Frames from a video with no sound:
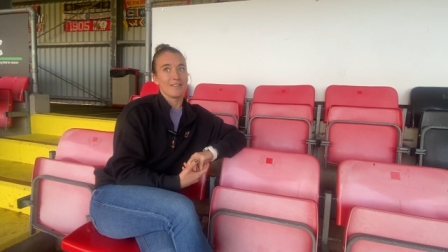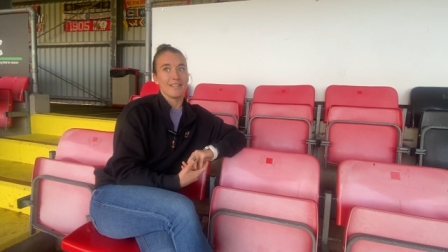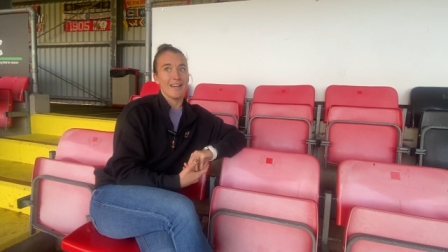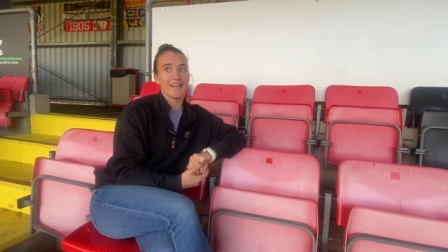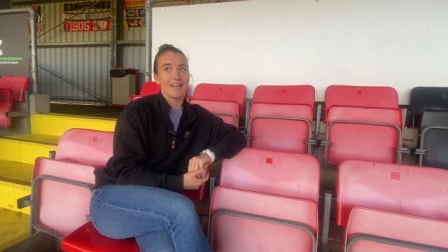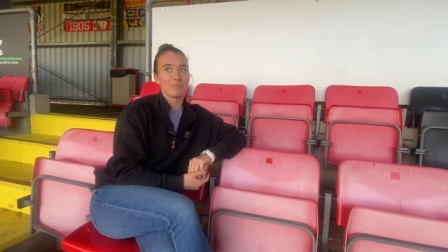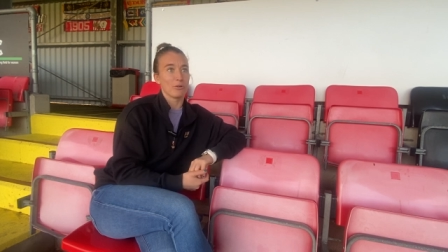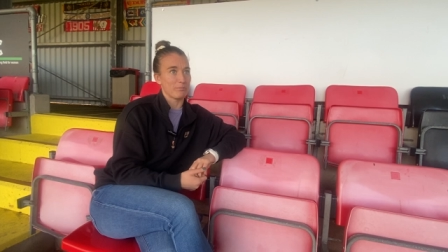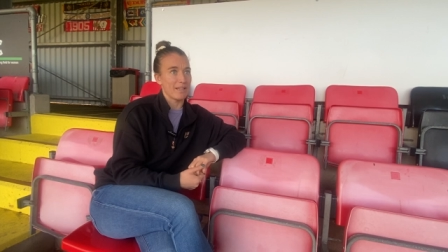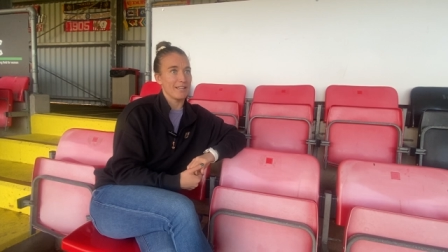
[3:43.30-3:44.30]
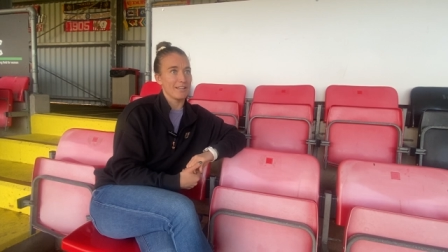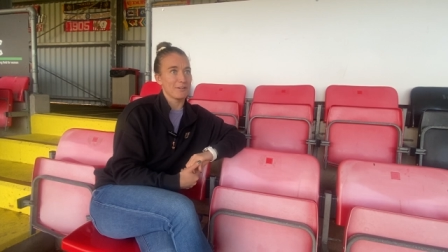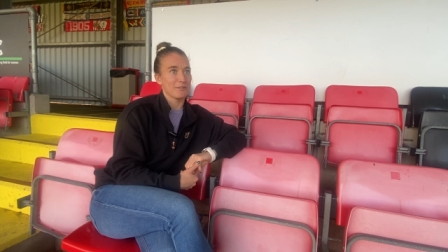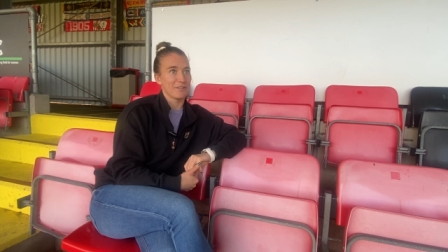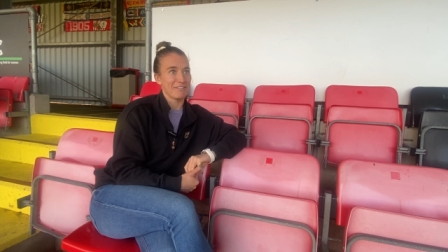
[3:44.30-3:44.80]
Yeah, what being the
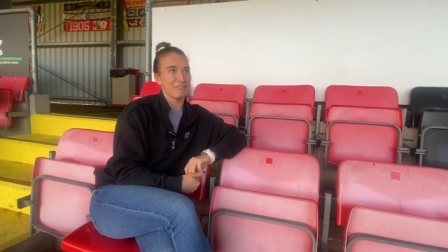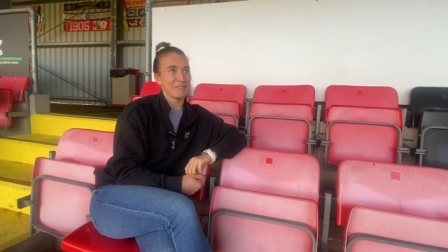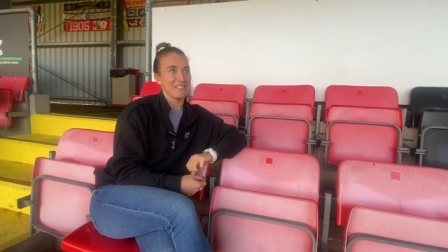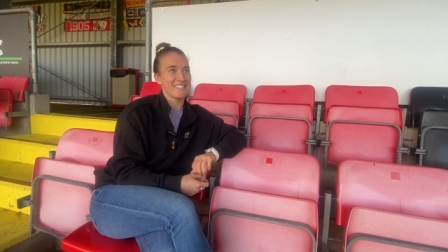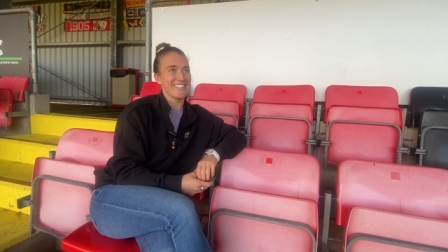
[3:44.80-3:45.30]
old one influencing yeah.